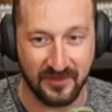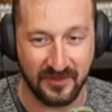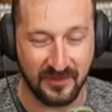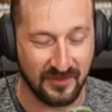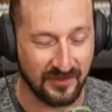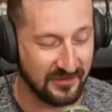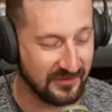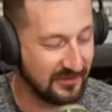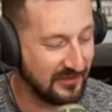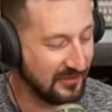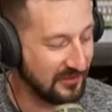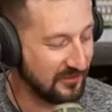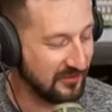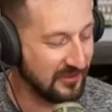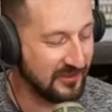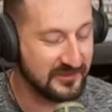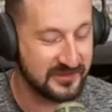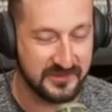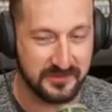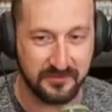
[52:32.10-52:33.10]
for the
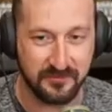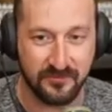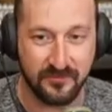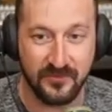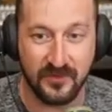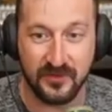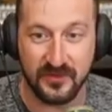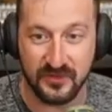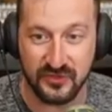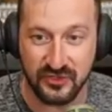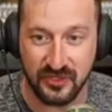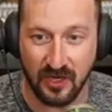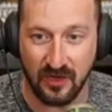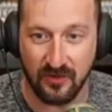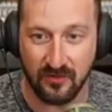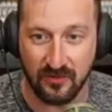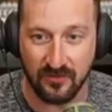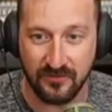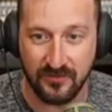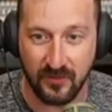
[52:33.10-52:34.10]

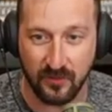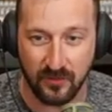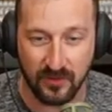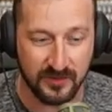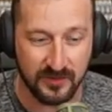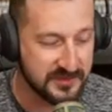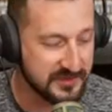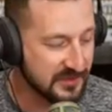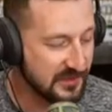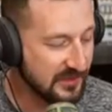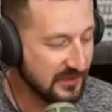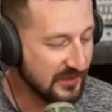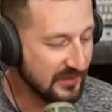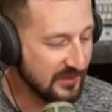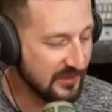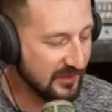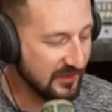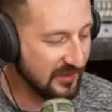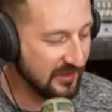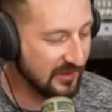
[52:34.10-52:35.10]
show, of course.
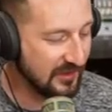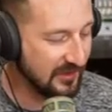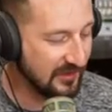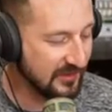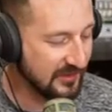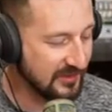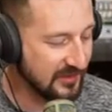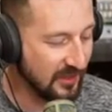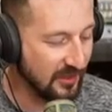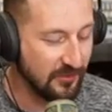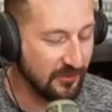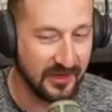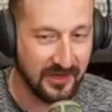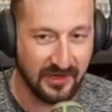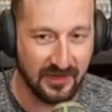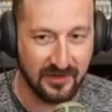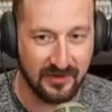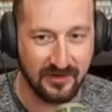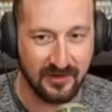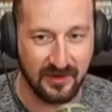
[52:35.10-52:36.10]
Mm-hmm.
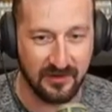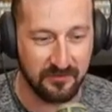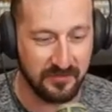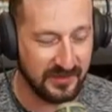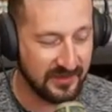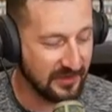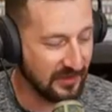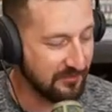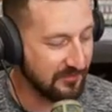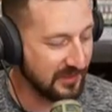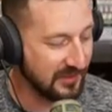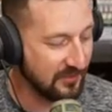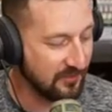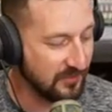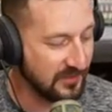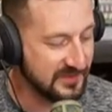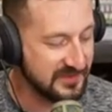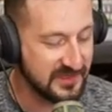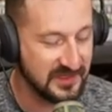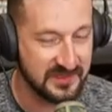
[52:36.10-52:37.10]
Going and becoming a
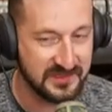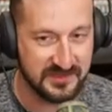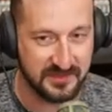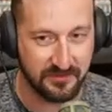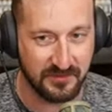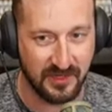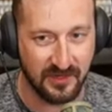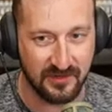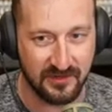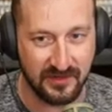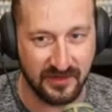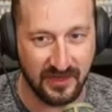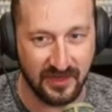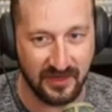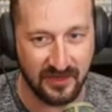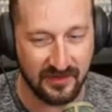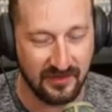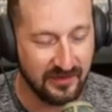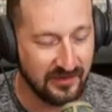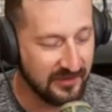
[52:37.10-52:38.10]
whiskey
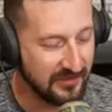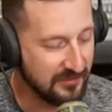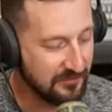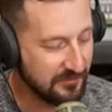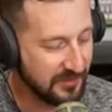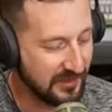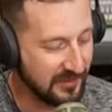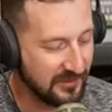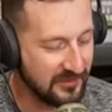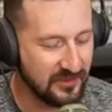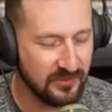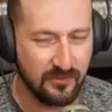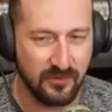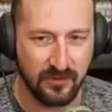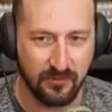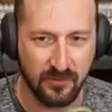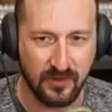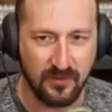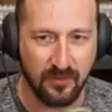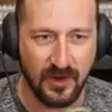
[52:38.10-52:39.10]
sommelier. But
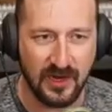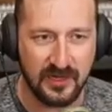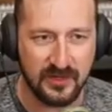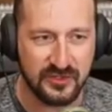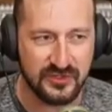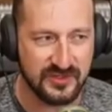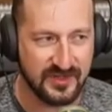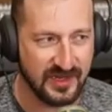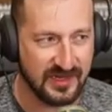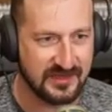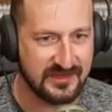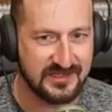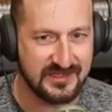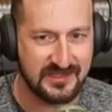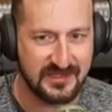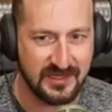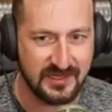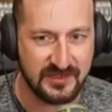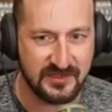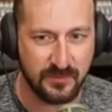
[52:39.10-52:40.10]
it requires like
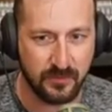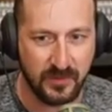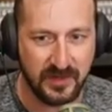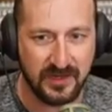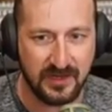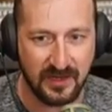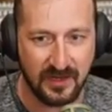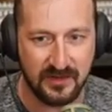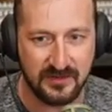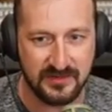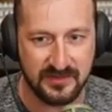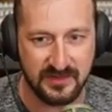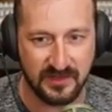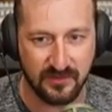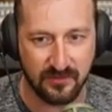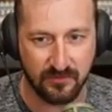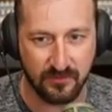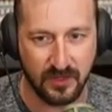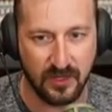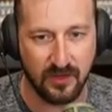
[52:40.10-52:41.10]
6 weekends
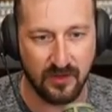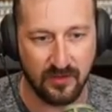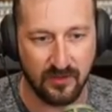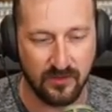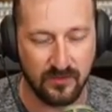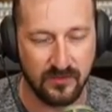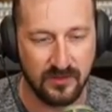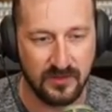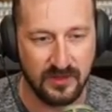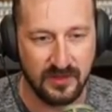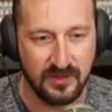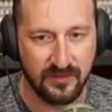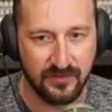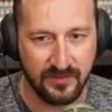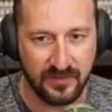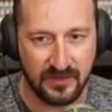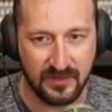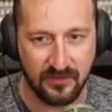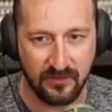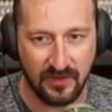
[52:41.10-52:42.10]
in a row
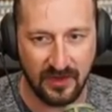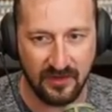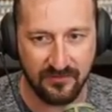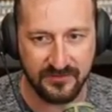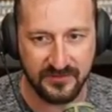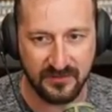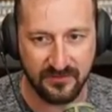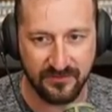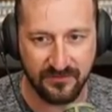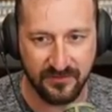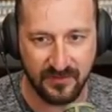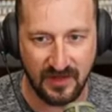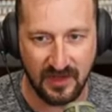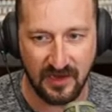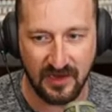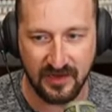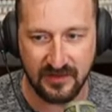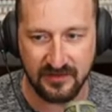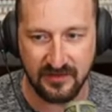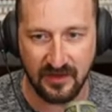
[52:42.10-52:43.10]
that you have to
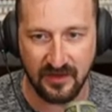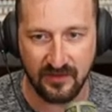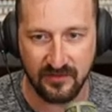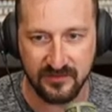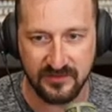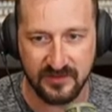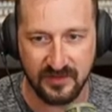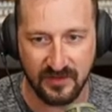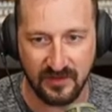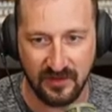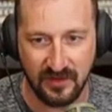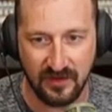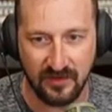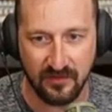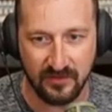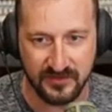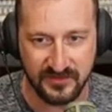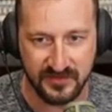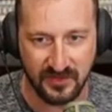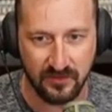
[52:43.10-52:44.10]
fly down to
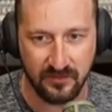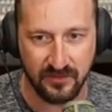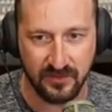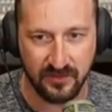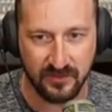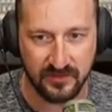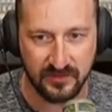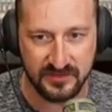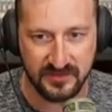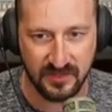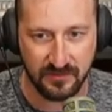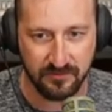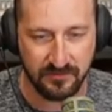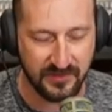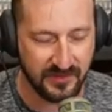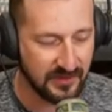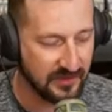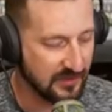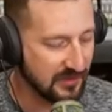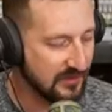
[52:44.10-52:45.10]
Arizona or
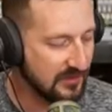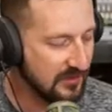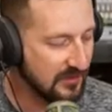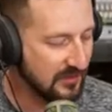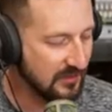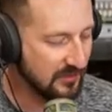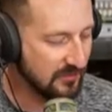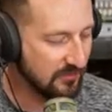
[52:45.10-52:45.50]
something.